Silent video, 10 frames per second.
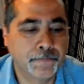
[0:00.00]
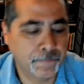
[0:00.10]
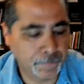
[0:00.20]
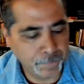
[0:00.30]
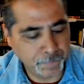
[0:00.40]

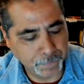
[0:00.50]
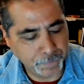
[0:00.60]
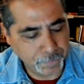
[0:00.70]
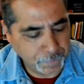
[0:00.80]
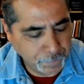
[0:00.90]

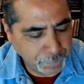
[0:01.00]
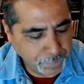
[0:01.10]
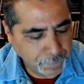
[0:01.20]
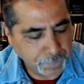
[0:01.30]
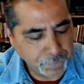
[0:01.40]

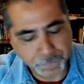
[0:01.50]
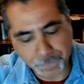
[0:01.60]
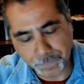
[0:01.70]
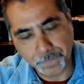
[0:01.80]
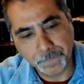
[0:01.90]

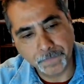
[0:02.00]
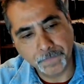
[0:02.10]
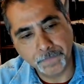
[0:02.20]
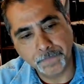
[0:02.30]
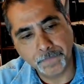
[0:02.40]

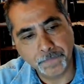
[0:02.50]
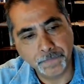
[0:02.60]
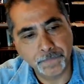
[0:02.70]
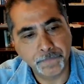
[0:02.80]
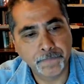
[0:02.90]

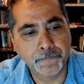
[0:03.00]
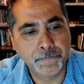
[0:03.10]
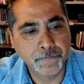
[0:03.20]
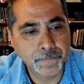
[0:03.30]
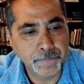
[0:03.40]

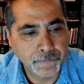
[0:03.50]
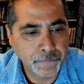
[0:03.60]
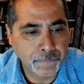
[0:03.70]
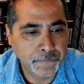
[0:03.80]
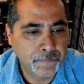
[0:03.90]

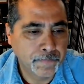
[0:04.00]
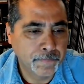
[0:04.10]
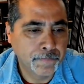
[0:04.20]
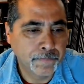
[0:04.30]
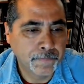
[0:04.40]

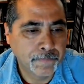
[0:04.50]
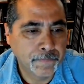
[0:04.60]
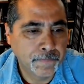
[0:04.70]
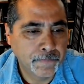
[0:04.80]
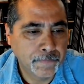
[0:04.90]

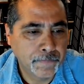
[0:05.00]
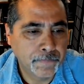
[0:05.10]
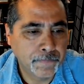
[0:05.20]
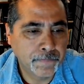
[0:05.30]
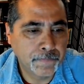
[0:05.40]

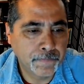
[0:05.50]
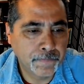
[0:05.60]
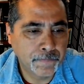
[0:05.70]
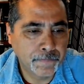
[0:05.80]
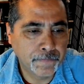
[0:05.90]

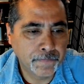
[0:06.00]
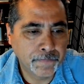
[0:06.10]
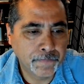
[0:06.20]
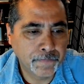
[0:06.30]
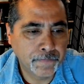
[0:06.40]

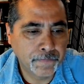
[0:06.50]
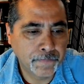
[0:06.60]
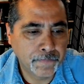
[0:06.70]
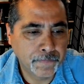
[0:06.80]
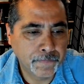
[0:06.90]

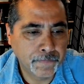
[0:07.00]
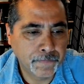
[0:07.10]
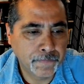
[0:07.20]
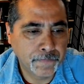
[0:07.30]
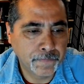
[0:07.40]

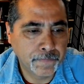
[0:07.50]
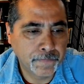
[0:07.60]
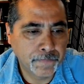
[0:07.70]
The person shown says nothing.